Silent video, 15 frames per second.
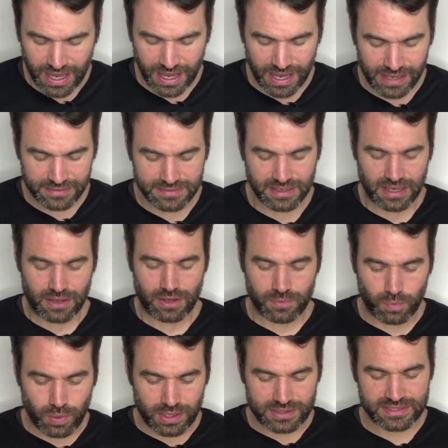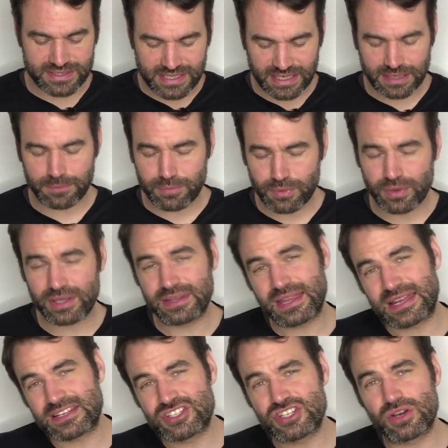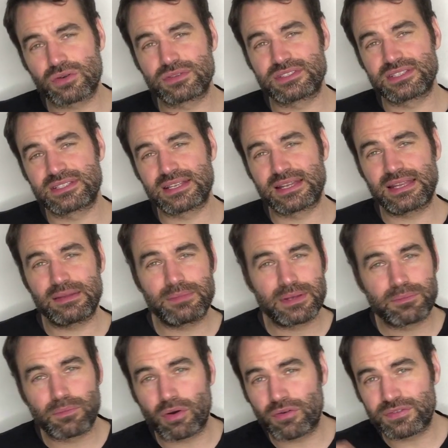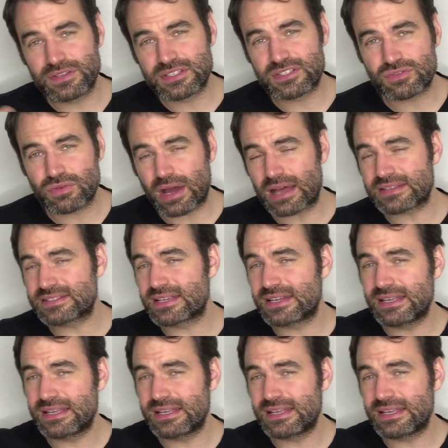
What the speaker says: And what the second brewing then shows is a little bit more of this grassy,